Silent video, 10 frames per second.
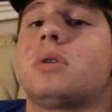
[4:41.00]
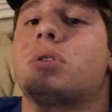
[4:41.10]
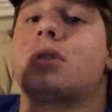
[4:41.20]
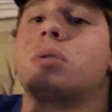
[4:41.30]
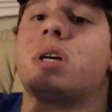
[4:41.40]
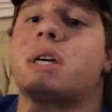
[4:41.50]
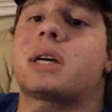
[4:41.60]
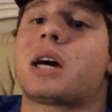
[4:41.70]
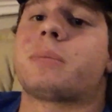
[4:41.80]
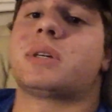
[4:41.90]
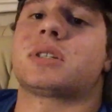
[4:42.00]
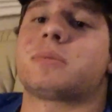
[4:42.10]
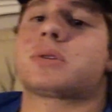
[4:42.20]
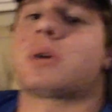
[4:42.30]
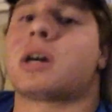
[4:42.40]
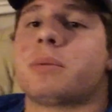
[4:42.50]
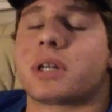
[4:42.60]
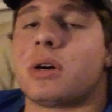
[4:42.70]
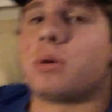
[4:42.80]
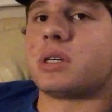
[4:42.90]
So like, comment, and subscribe
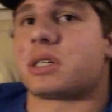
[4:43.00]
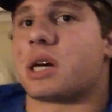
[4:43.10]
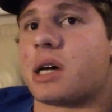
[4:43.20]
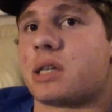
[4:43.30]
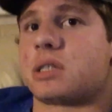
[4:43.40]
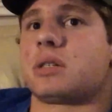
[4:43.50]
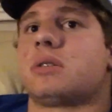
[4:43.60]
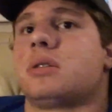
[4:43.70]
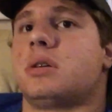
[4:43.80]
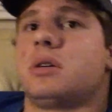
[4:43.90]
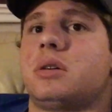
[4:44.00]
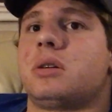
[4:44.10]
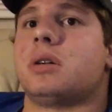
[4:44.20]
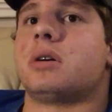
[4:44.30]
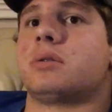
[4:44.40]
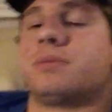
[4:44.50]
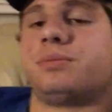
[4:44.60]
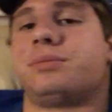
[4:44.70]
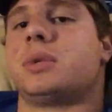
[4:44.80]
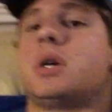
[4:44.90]
like always, guys, and you know,
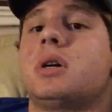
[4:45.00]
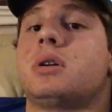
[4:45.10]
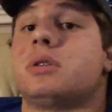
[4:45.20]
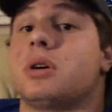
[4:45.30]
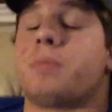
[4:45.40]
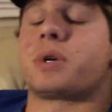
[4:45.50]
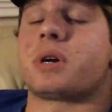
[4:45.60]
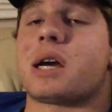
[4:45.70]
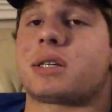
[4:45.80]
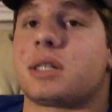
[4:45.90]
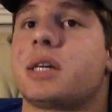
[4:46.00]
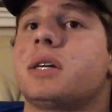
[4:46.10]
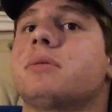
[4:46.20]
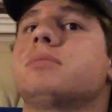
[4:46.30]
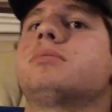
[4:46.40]
don't procrastinate.